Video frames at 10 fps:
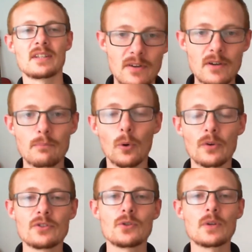It's very
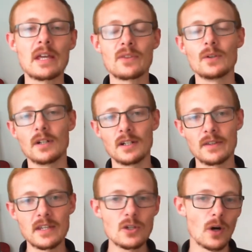important to get
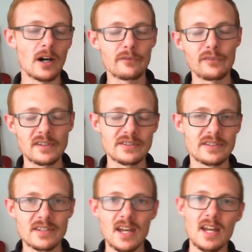the new hot
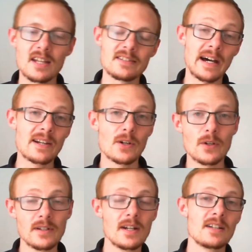fixes
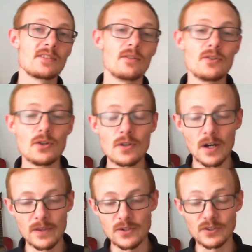downloaded so that you
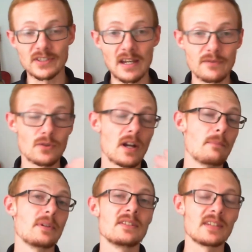know that you're safe, your
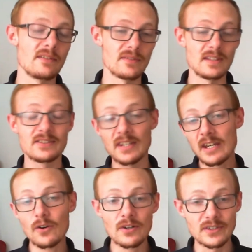company's safe, and that
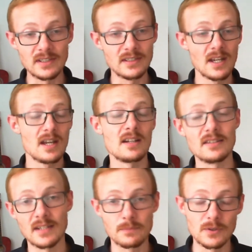security
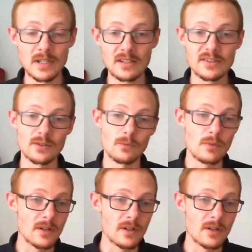is up to date, so